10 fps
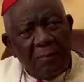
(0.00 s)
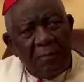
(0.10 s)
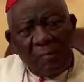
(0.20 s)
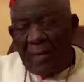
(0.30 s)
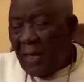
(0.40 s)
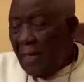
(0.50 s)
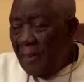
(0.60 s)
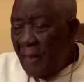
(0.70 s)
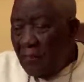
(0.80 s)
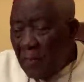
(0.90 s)

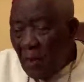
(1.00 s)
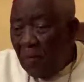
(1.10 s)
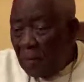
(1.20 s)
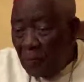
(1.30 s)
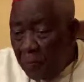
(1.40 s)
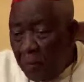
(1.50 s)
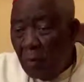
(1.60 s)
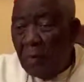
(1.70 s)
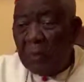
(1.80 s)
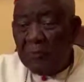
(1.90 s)
They have become as
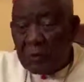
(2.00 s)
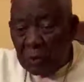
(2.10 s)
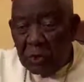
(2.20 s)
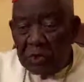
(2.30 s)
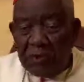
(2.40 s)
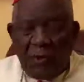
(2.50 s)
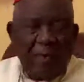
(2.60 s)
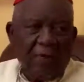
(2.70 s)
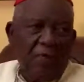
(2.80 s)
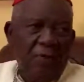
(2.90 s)
poor as a church
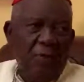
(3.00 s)
rat.